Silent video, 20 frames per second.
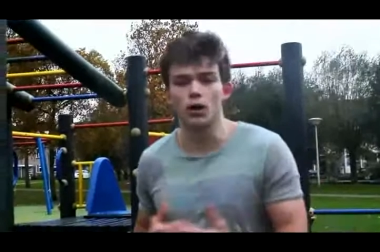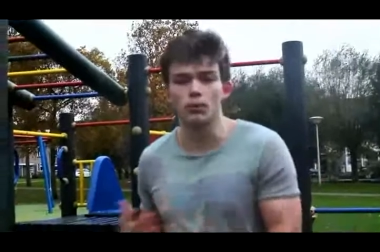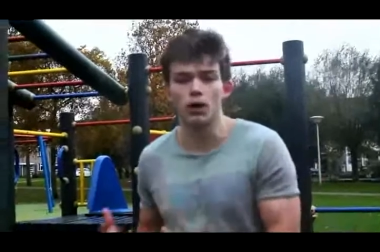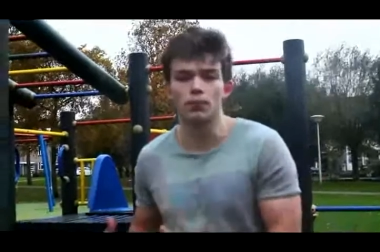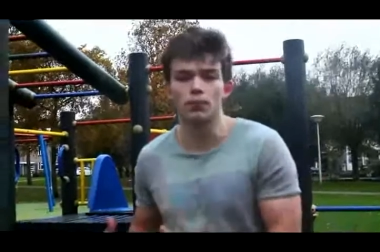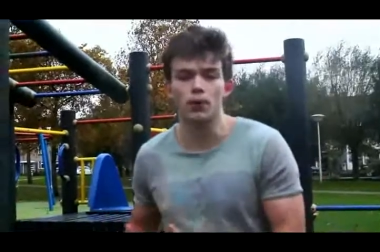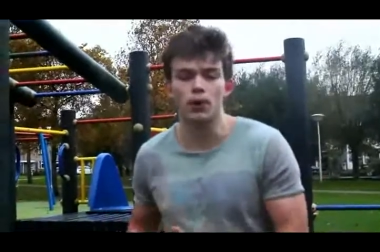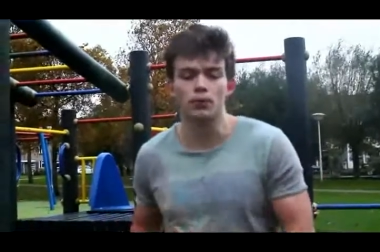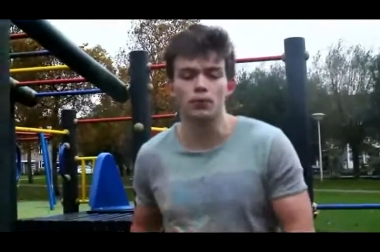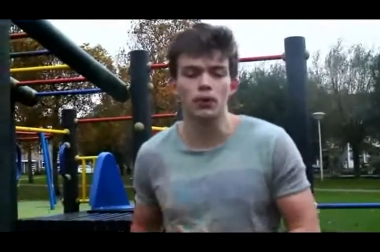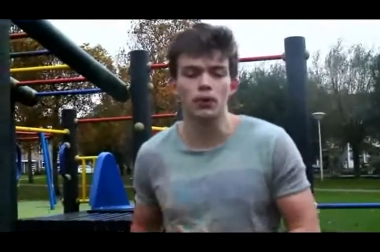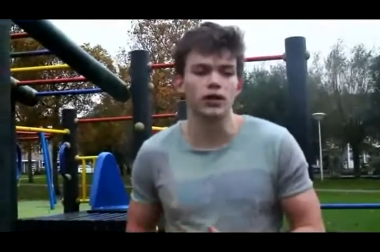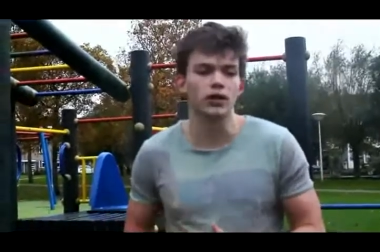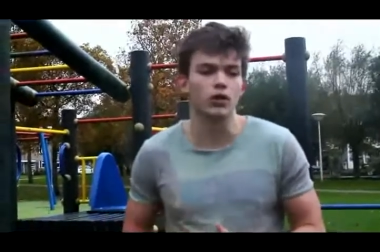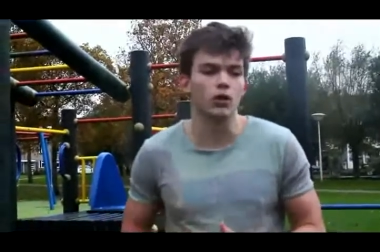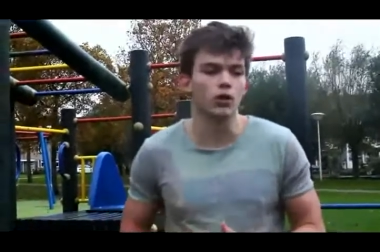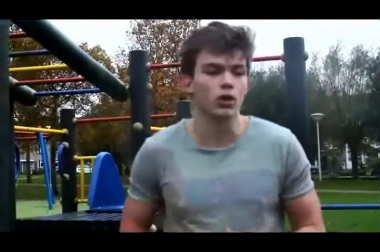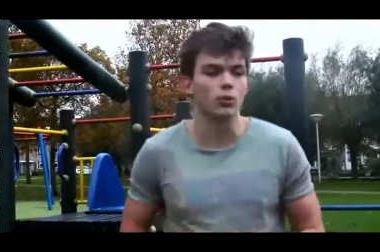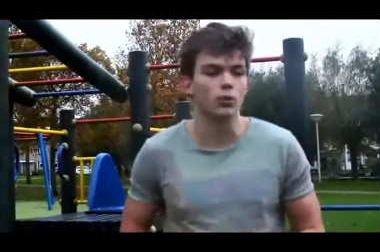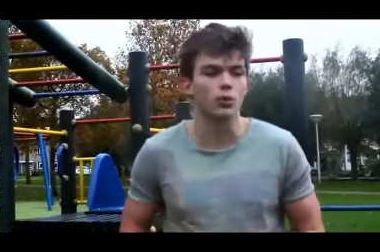warm up
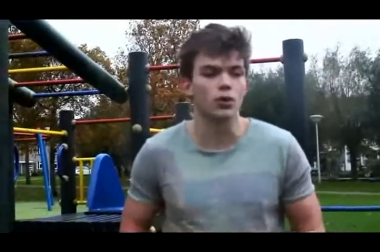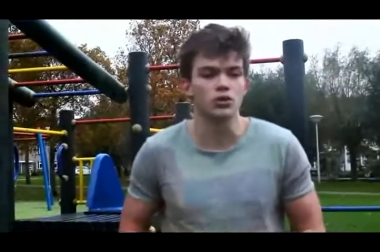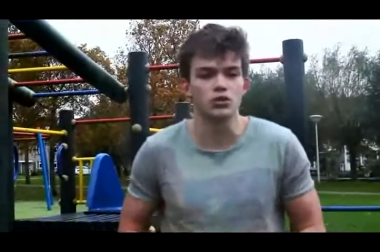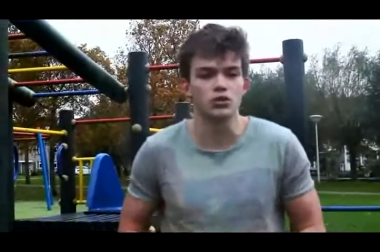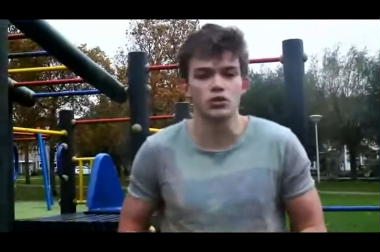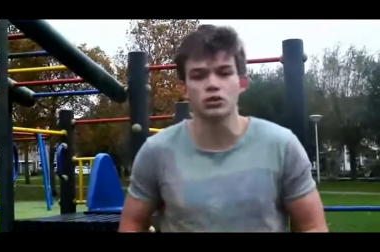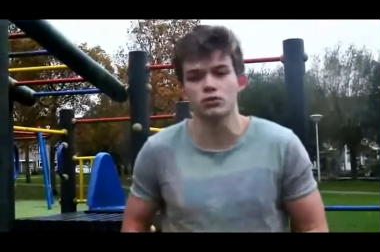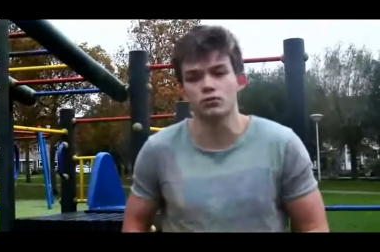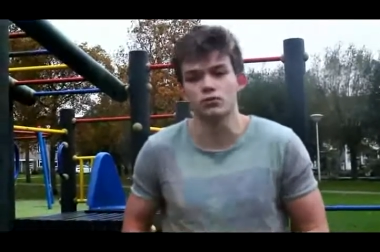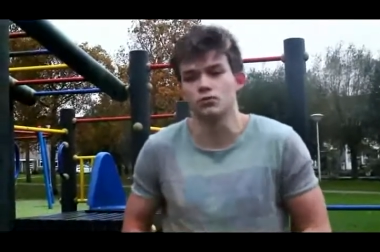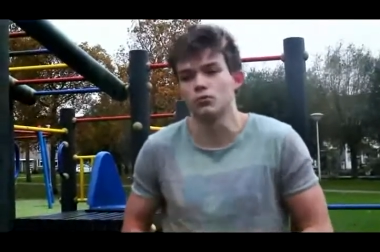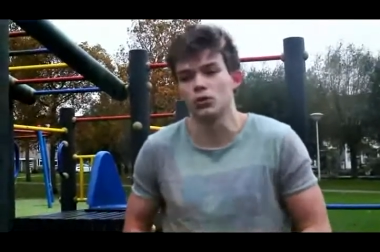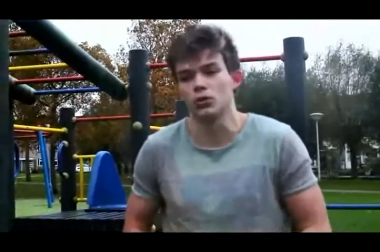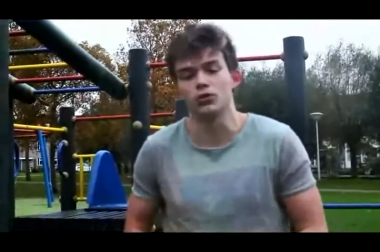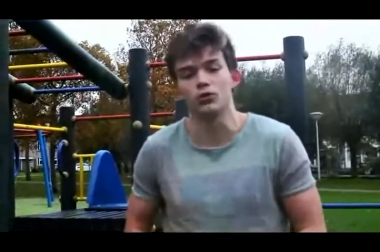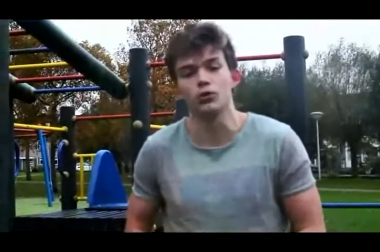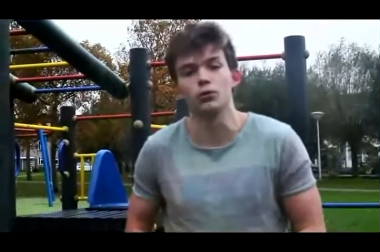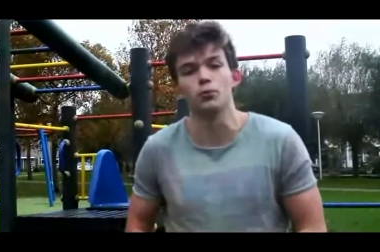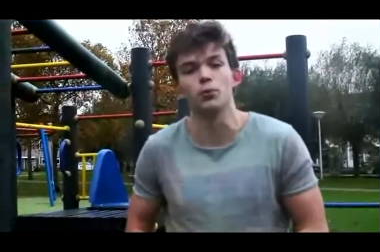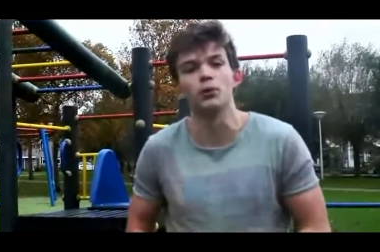properly or we just
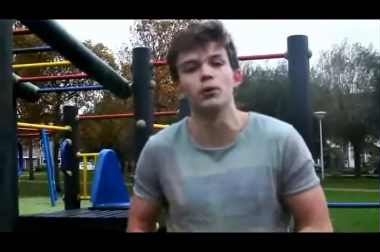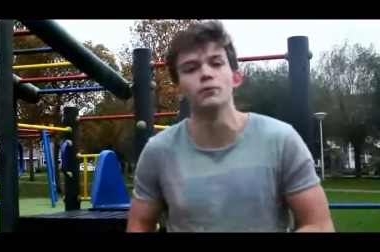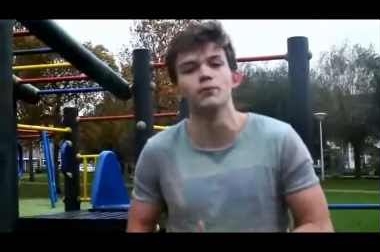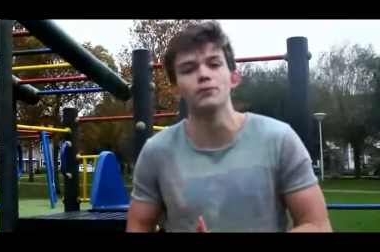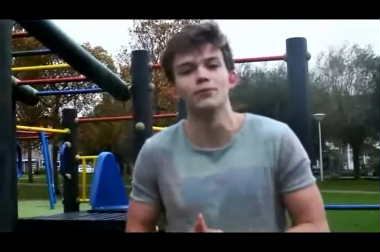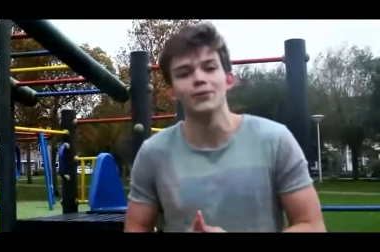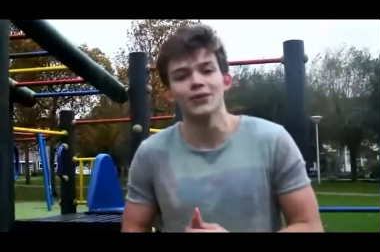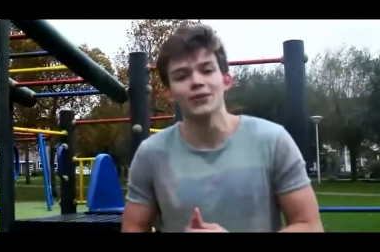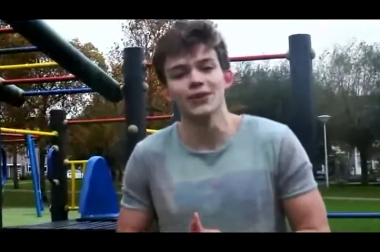were stupid.